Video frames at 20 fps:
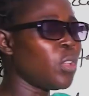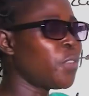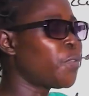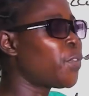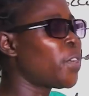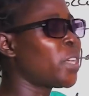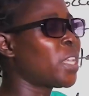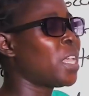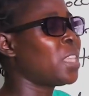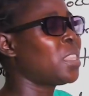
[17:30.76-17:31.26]

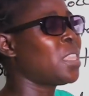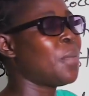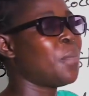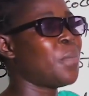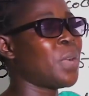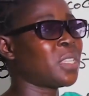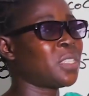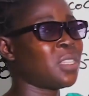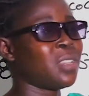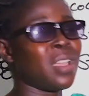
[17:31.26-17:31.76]
Don't forget
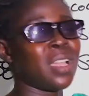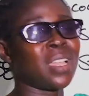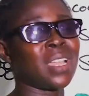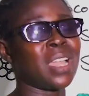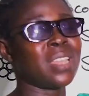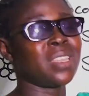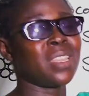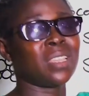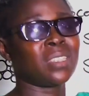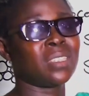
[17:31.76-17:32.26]
that bacteria
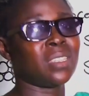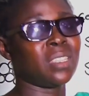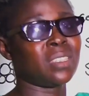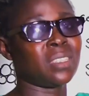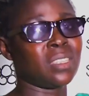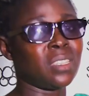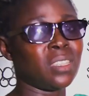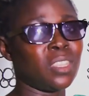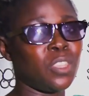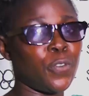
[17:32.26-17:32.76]
can
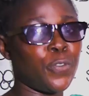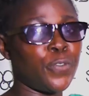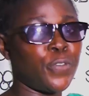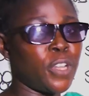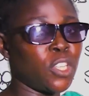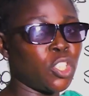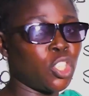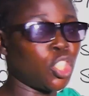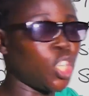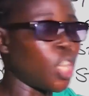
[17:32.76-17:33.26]
exist in
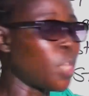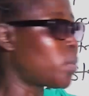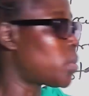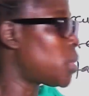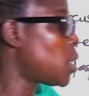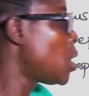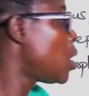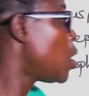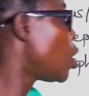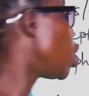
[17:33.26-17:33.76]
different shapes.